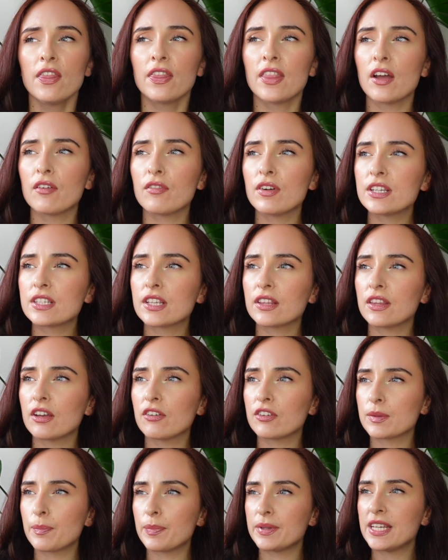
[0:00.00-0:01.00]
There
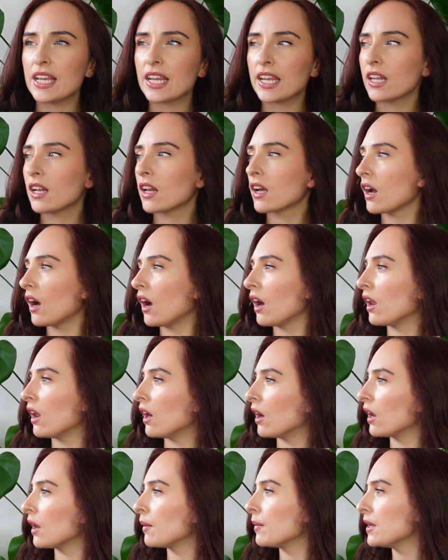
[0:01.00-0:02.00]
is a particular
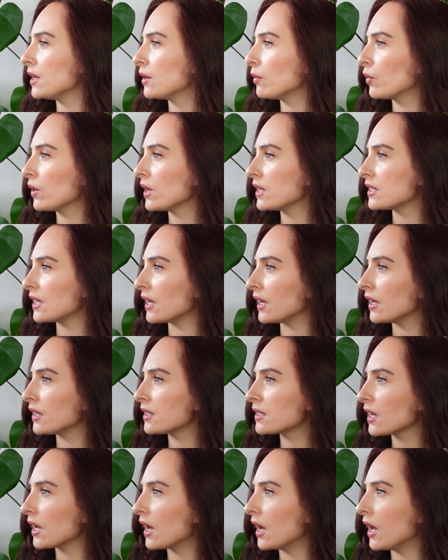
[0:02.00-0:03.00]
colour, what is
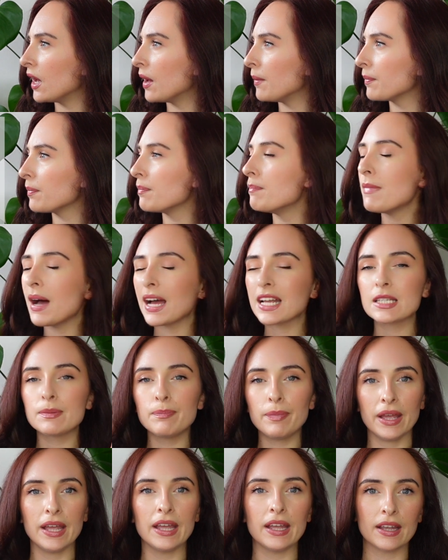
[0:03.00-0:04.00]
it? Matte
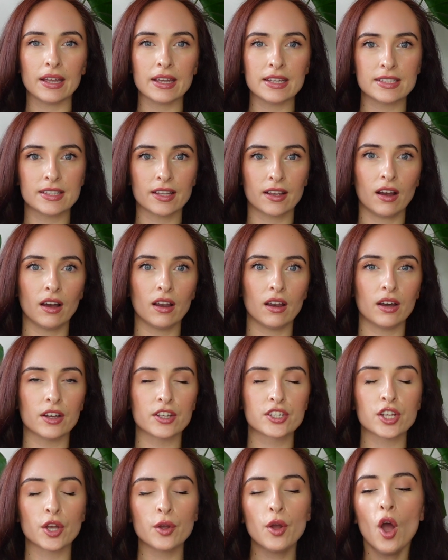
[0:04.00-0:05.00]
pink is the colour.
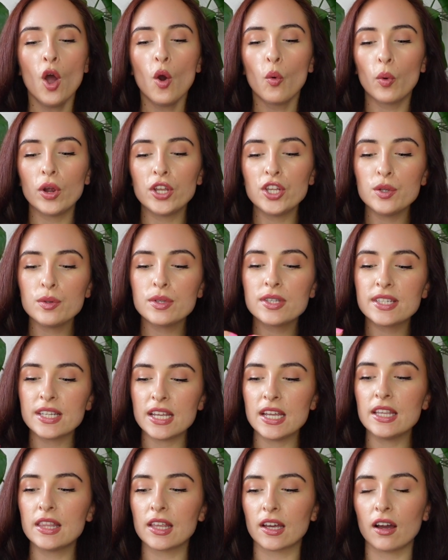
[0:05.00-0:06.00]
So when you
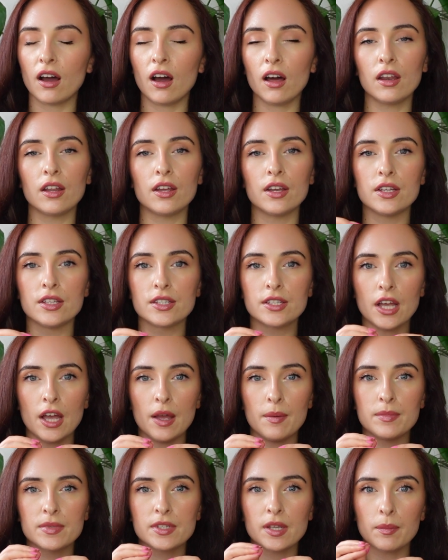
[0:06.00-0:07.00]
see the colours,
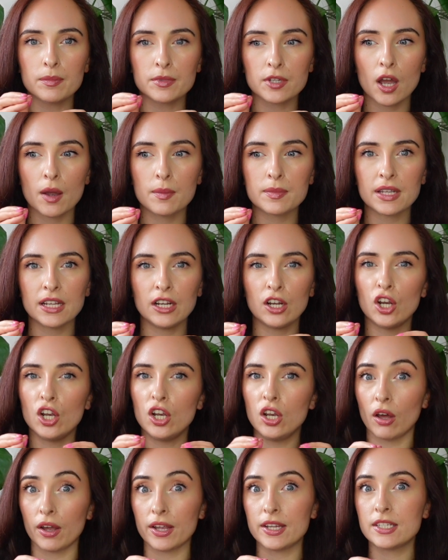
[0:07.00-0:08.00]
sometimes they
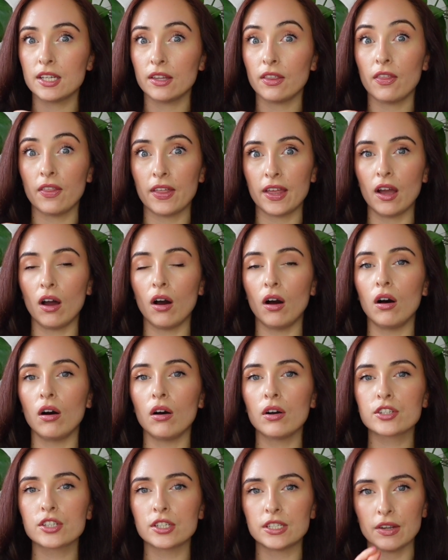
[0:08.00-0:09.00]
look lighter than they
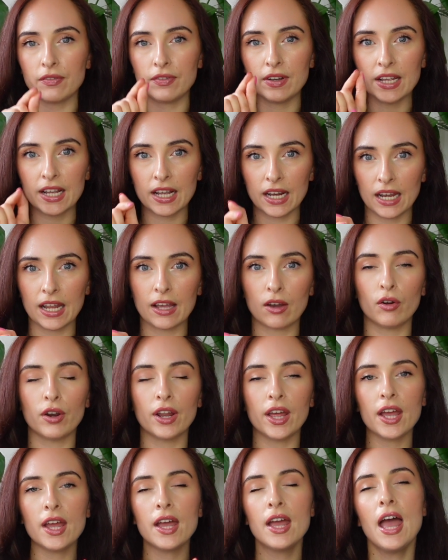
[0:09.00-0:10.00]
are, so definitely click on
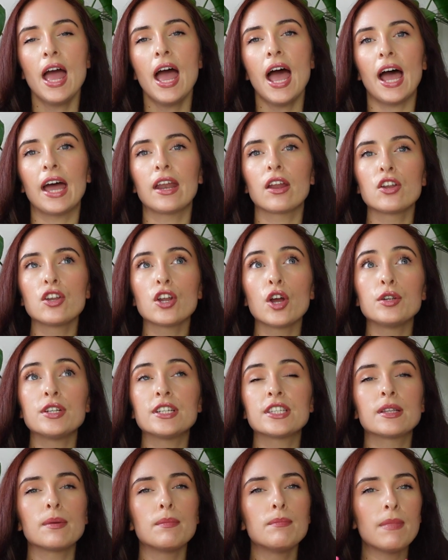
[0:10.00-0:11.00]
it. And I
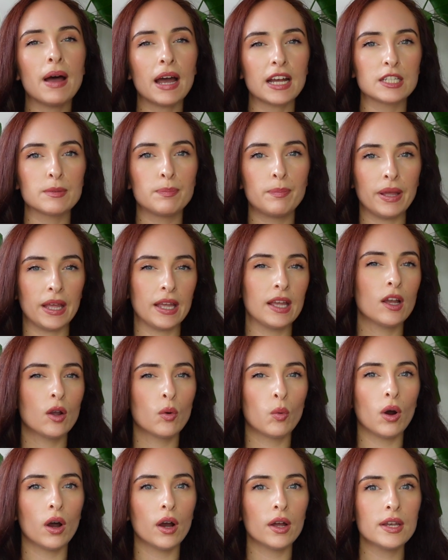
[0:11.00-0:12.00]
noticed the matte
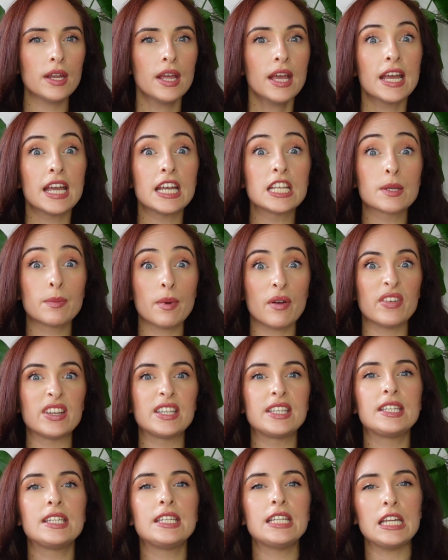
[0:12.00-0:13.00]
pink one is a bit of
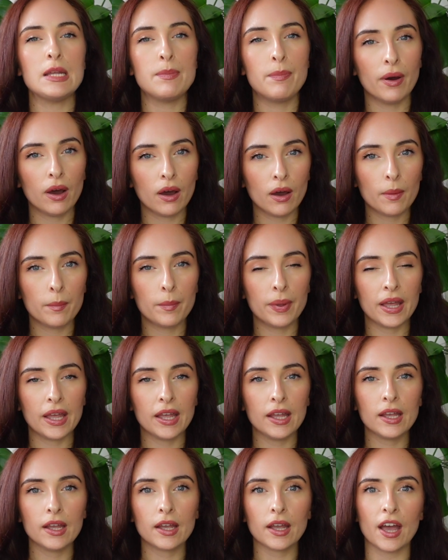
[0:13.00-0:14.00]
a deeper
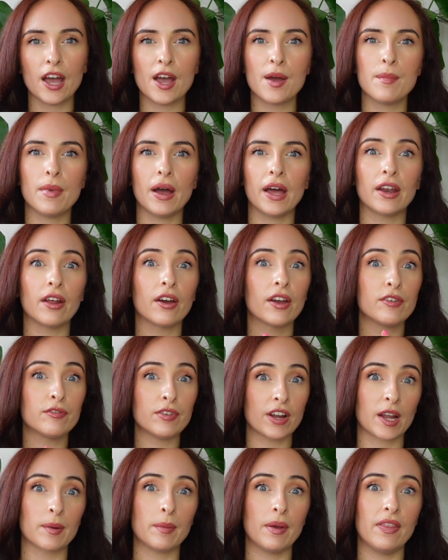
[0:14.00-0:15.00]
pink, and I
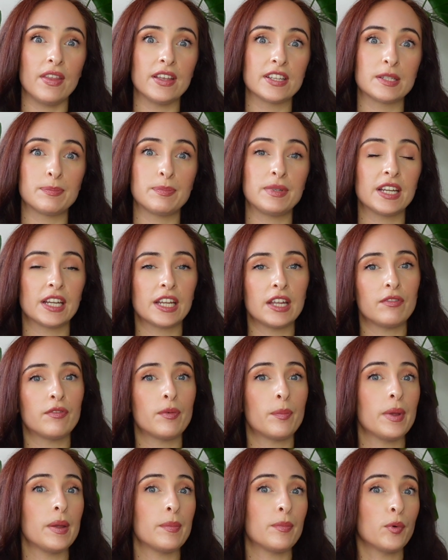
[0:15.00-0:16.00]
recommend this particularly
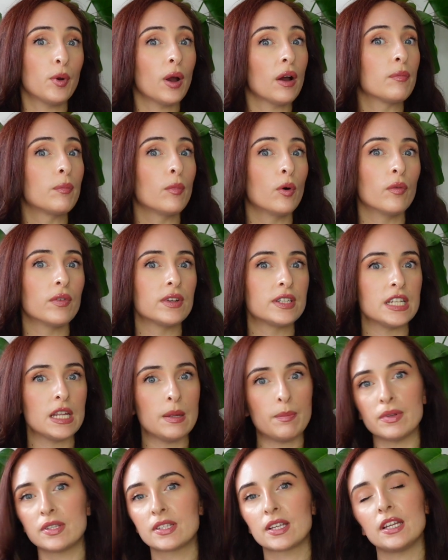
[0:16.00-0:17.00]
for people who have more of a
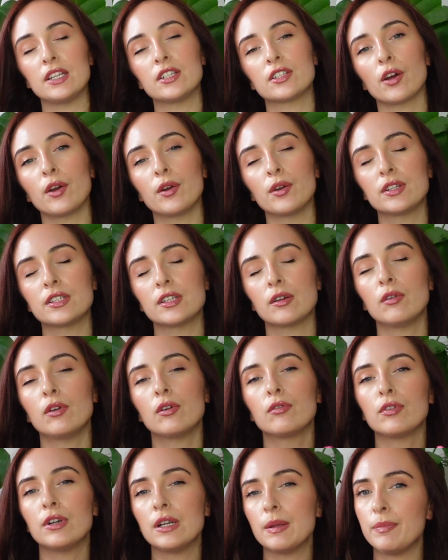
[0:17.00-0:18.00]
deeper skin tone because it will
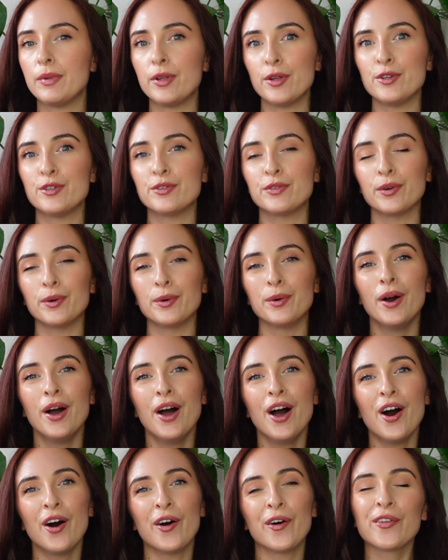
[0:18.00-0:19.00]
look really beautiful
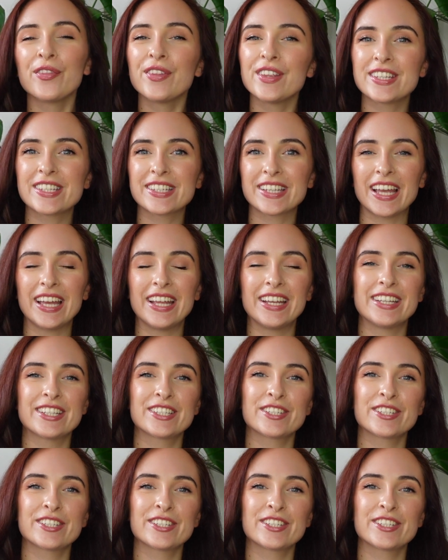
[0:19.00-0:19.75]
on the skin.